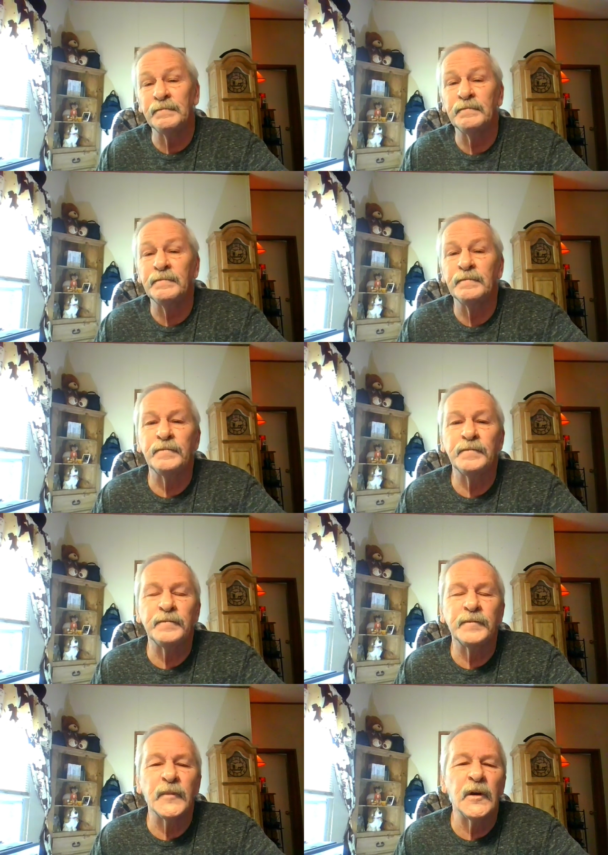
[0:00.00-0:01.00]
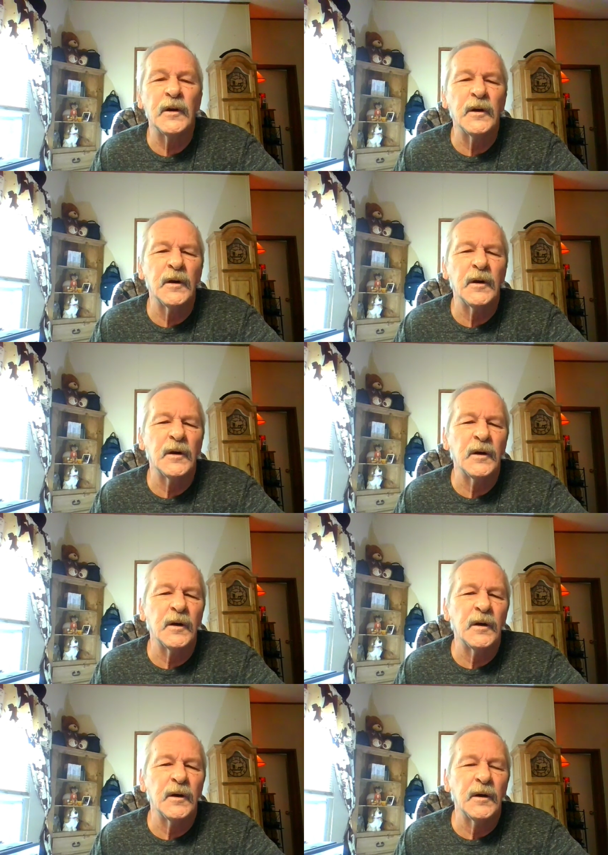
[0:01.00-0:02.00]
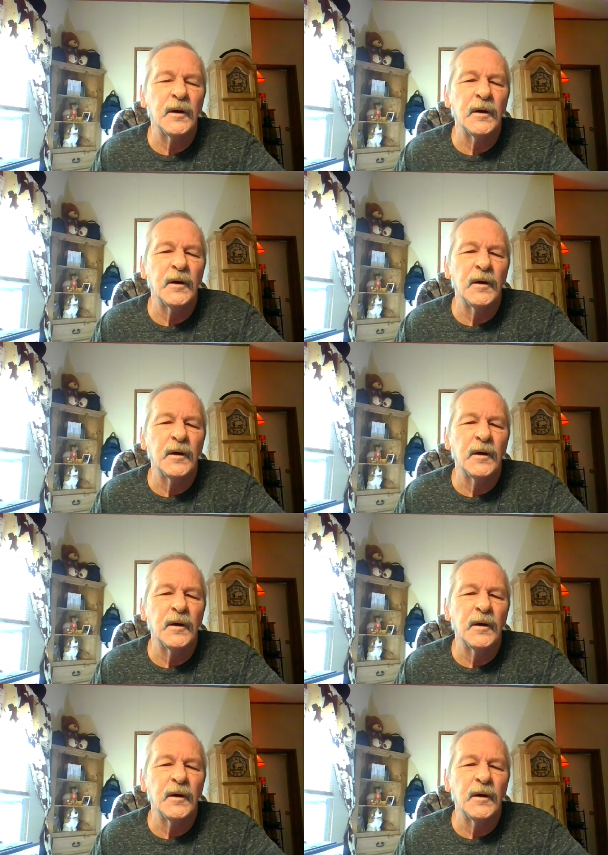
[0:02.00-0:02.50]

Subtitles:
(silence)